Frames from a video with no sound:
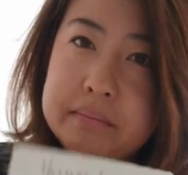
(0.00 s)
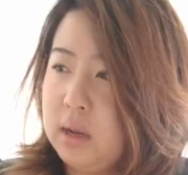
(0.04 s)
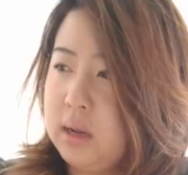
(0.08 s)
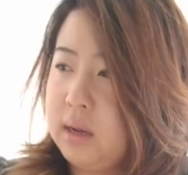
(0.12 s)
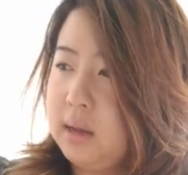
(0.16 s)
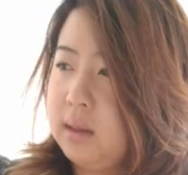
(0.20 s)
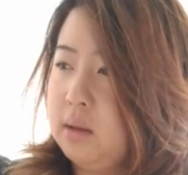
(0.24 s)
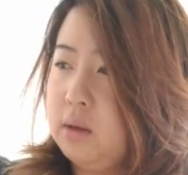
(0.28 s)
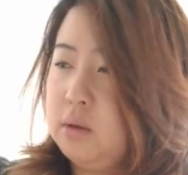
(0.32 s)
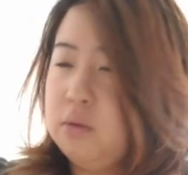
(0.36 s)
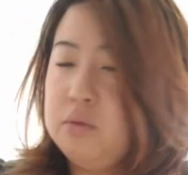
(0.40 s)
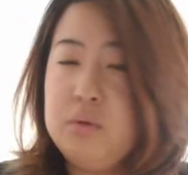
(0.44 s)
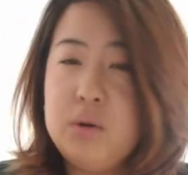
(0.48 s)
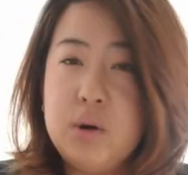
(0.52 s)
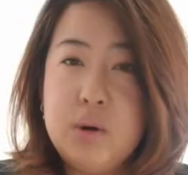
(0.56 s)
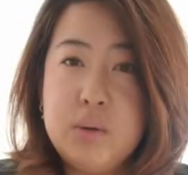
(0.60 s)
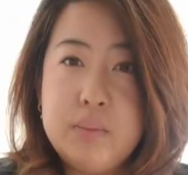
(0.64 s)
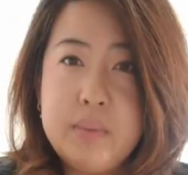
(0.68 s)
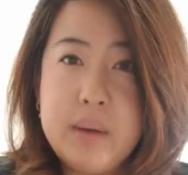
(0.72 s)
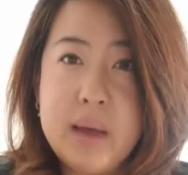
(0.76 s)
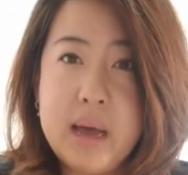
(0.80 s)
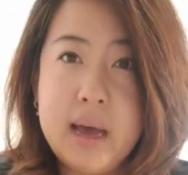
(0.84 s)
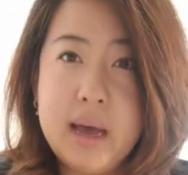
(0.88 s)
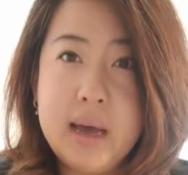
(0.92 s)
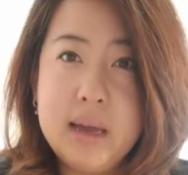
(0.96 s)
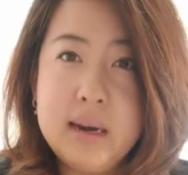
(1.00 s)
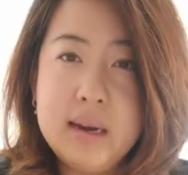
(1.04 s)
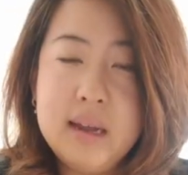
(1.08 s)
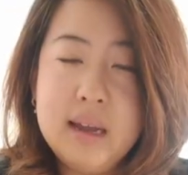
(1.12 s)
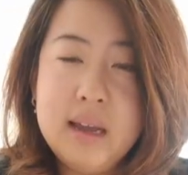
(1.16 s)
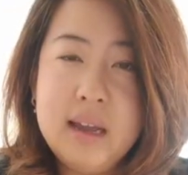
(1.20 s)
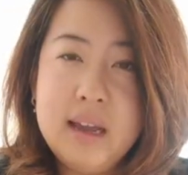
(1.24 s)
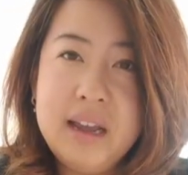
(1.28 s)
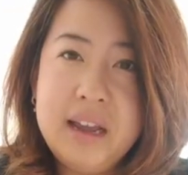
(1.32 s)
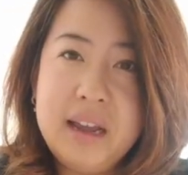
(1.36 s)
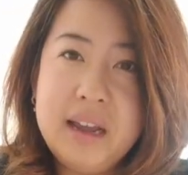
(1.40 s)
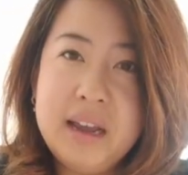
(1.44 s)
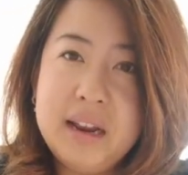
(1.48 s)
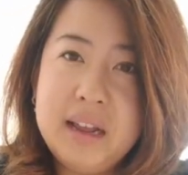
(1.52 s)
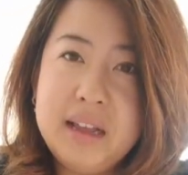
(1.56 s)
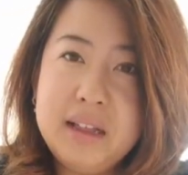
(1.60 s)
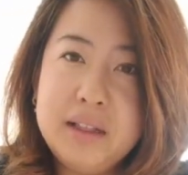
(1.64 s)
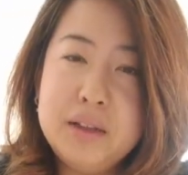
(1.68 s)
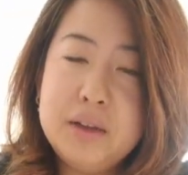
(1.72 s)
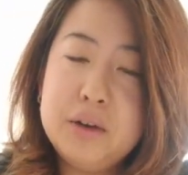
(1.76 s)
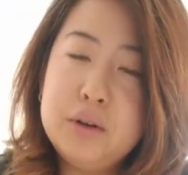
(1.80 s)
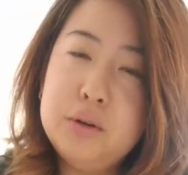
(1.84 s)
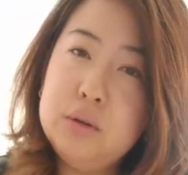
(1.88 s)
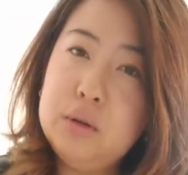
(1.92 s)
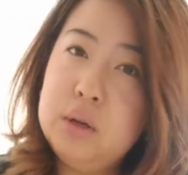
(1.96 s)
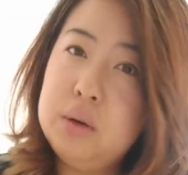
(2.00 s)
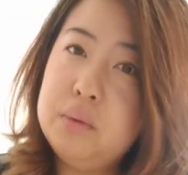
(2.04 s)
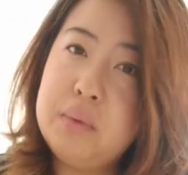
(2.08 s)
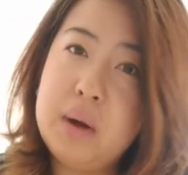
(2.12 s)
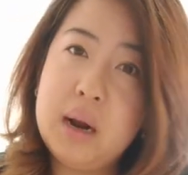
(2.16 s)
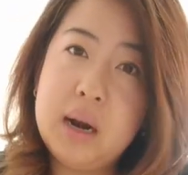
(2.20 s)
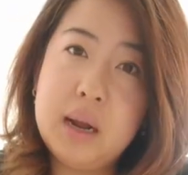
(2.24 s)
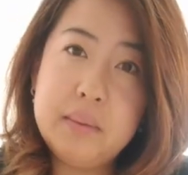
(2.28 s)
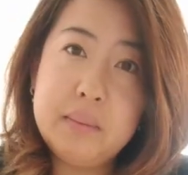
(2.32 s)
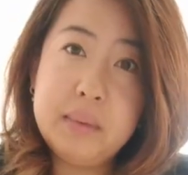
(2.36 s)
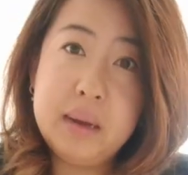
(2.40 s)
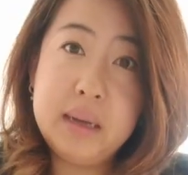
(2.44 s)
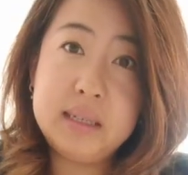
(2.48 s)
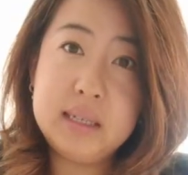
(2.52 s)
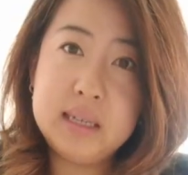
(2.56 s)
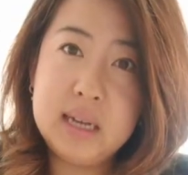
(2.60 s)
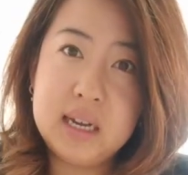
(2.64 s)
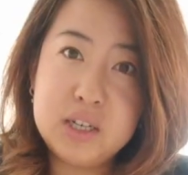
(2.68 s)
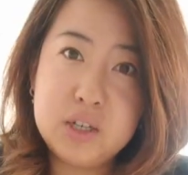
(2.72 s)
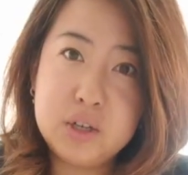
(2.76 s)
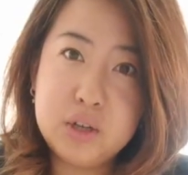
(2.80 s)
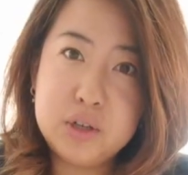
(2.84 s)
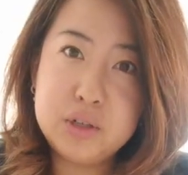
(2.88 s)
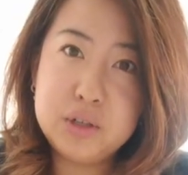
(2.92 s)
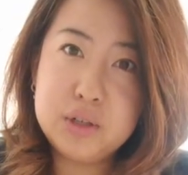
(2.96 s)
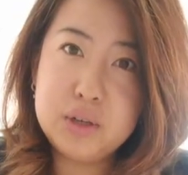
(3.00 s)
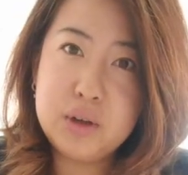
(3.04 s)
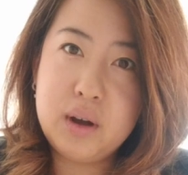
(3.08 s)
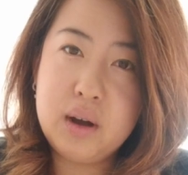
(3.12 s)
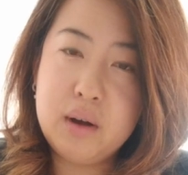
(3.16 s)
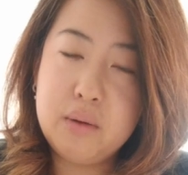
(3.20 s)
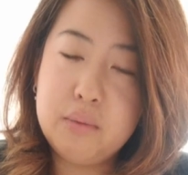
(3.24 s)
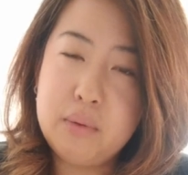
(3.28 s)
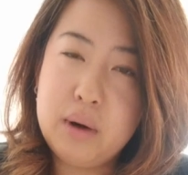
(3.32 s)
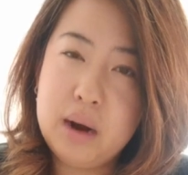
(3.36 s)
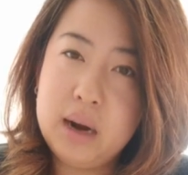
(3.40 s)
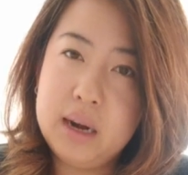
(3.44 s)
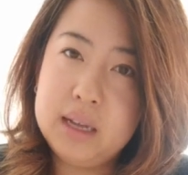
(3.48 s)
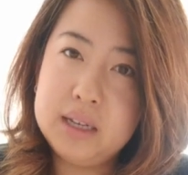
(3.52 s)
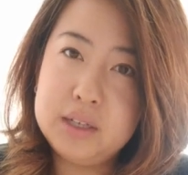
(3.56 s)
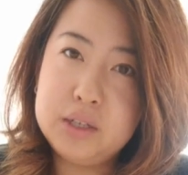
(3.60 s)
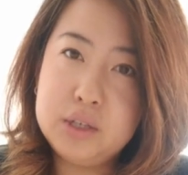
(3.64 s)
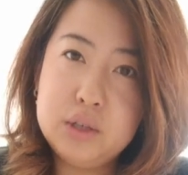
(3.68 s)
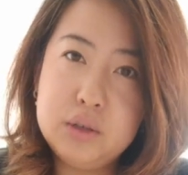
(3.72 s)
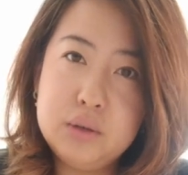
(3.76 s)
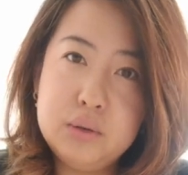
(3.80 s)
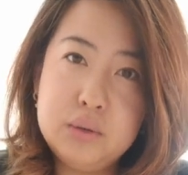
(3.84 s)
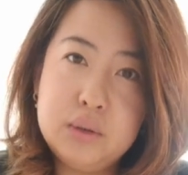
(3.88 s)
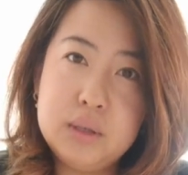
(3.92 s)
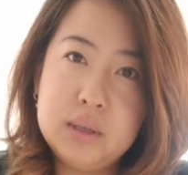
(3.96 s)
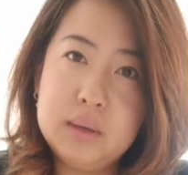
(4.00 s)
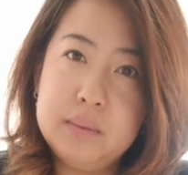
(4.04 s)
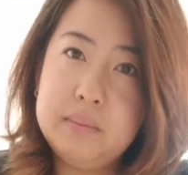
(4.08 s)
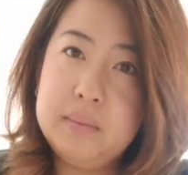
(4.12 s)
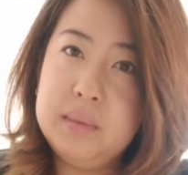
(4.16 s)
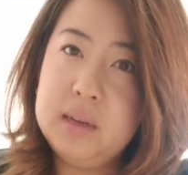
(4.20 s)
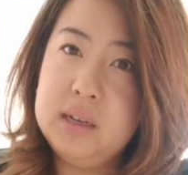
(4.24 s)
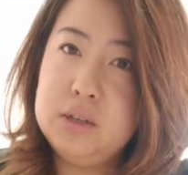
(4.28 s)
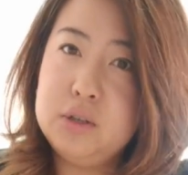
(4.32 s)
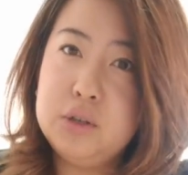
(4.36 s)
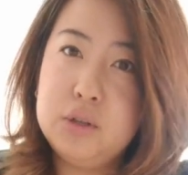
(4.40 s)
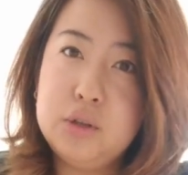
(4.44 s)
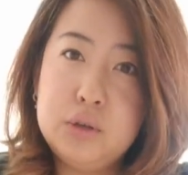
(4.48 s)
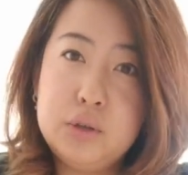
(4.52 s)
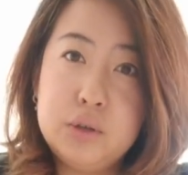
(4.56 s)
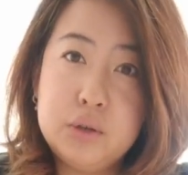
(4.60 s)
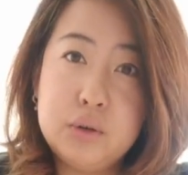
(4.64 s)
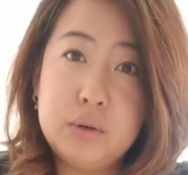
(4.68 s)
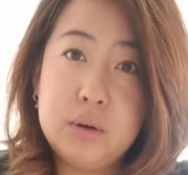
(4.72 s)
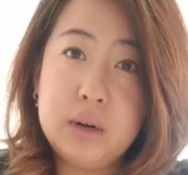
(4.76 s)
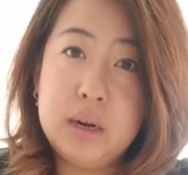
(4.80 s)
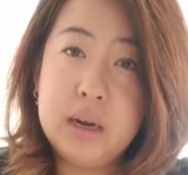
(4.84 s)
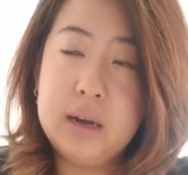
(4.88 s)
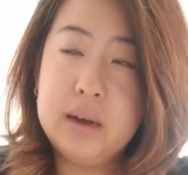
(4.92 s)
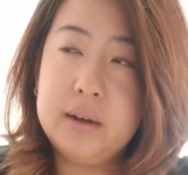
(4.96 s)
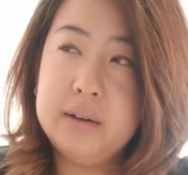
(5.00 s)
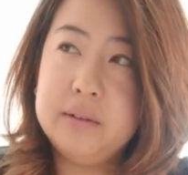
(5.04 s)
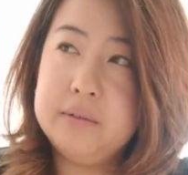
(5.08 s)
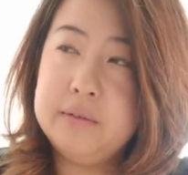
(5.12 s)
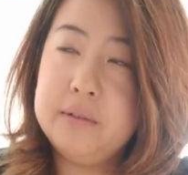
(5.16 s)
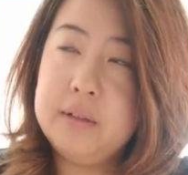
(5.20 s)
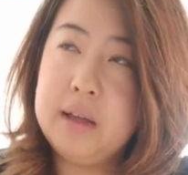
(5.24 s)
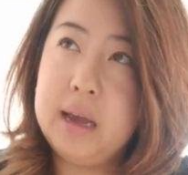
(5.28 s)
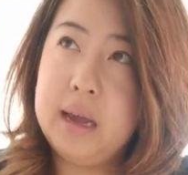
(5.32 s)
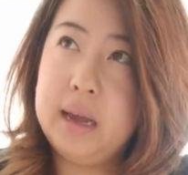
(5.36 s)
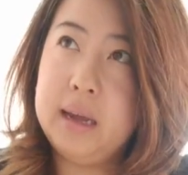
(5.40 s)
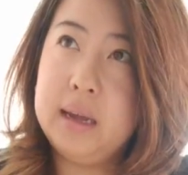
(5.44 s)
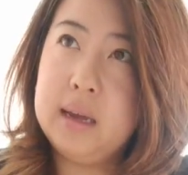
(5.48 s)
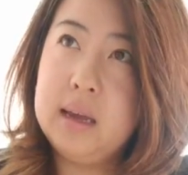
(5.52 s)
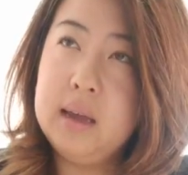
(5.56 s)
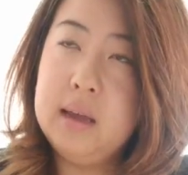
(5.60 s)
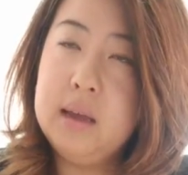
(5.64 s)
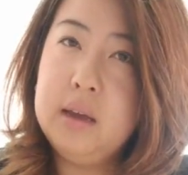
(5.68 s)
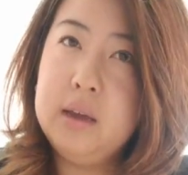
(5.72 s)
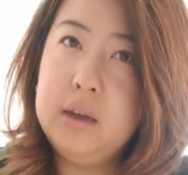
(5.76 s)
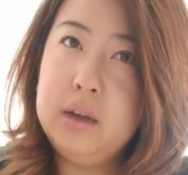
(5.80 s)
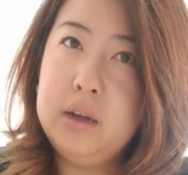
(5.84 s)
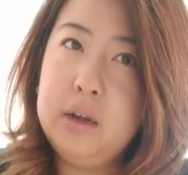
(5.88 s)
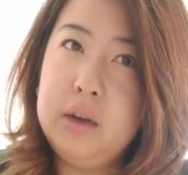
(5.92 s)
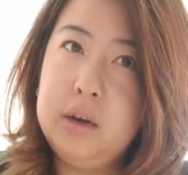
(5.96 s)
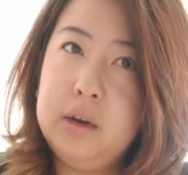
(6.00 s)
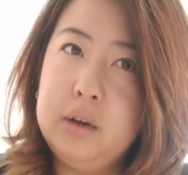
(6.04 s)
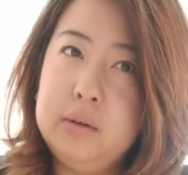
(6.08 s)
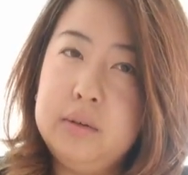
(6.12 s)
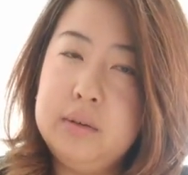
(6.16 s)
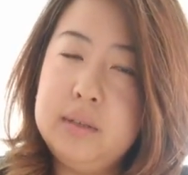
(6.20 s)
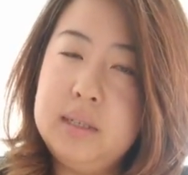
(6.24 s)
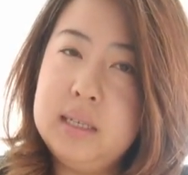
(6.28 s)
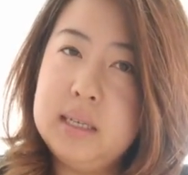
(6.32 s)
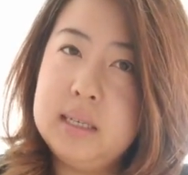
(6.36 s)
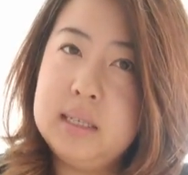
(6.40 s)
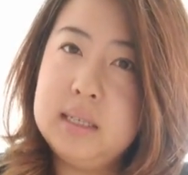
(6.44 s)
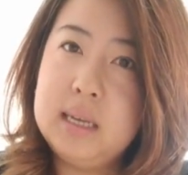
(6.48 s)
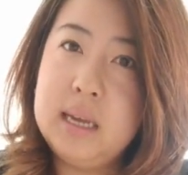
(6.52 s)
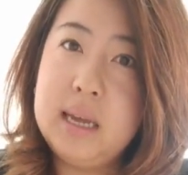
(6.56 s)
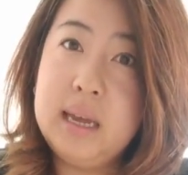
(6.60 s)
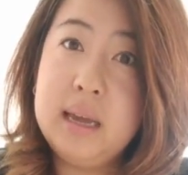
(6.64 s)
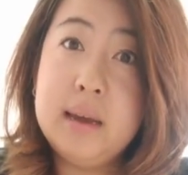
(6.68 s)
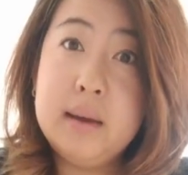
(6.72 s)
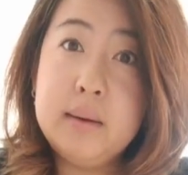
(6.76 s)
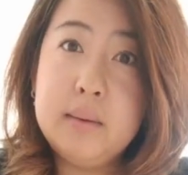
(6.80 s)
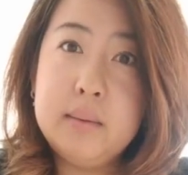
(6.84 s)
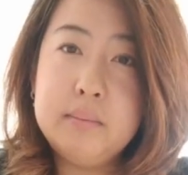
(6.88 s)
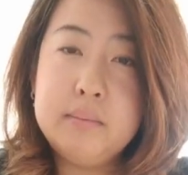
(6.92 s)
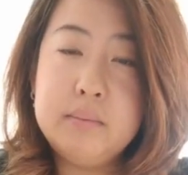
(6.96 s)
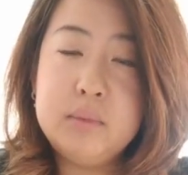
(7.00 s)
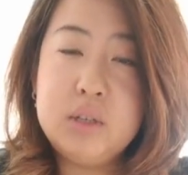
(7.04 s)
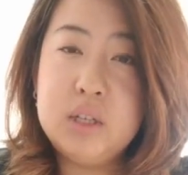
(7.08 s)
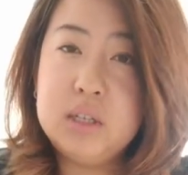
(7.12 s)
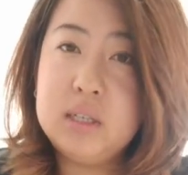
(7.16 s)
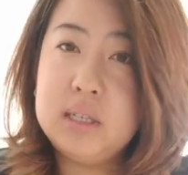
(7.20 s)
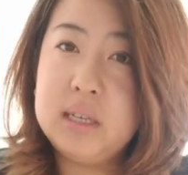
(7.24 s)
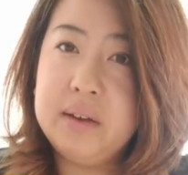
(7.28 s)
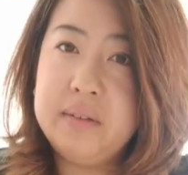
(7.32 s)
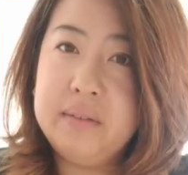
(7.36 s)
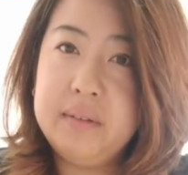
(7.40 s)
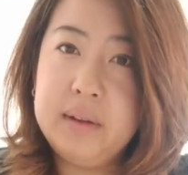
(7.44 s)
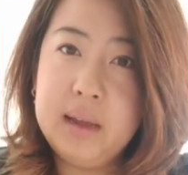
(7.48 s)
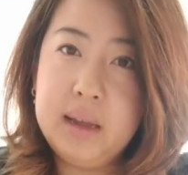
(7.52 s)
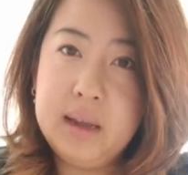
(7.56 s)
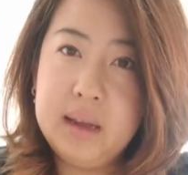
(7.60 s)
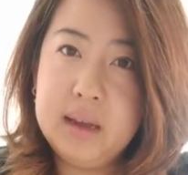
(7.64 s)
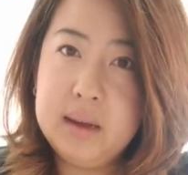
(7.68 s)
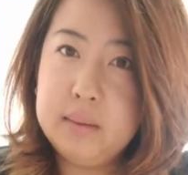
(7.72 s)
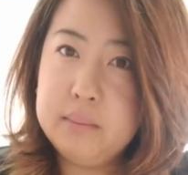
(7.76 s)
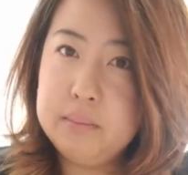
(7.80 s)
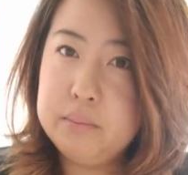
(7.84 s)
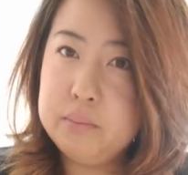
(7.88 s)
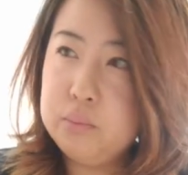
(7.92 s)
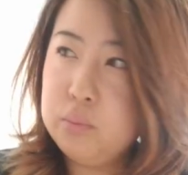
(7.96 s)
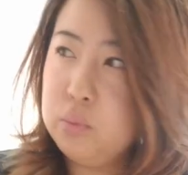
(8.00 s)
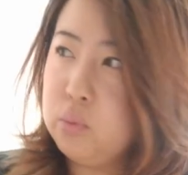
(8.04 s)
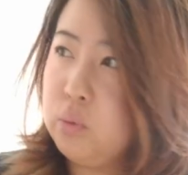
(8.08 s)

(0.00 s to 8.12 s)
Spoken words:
Or like a little notepad, and I literally write out my schedule. So I'll write it to something to the degree of like, 6 a.m. to 7 a.m.